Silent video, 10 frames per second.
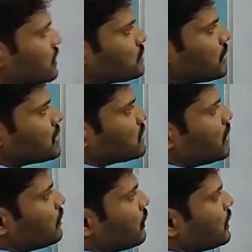This one is
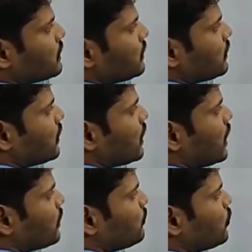called what here?
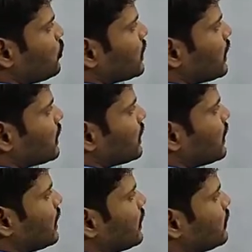
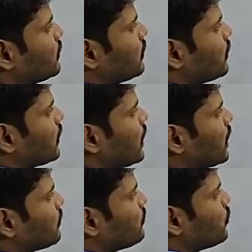Carbocation.
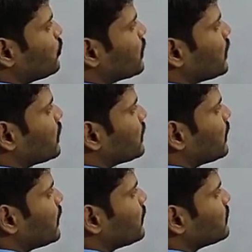
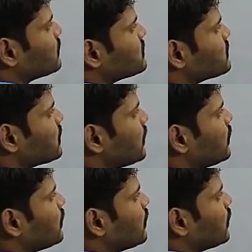Carbocation. This is
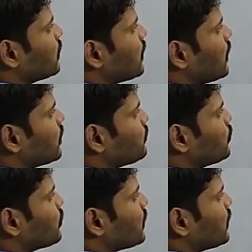called
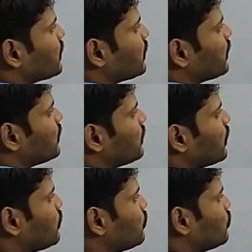carbocation.
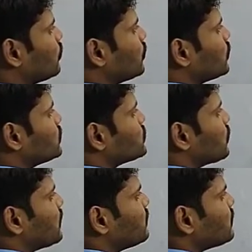Now,
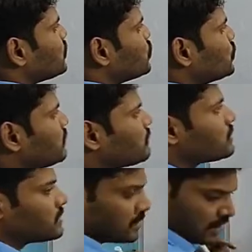so in the
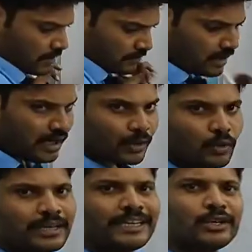universe, there are
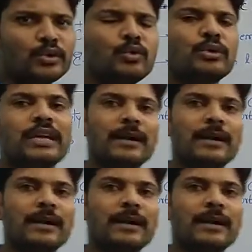only two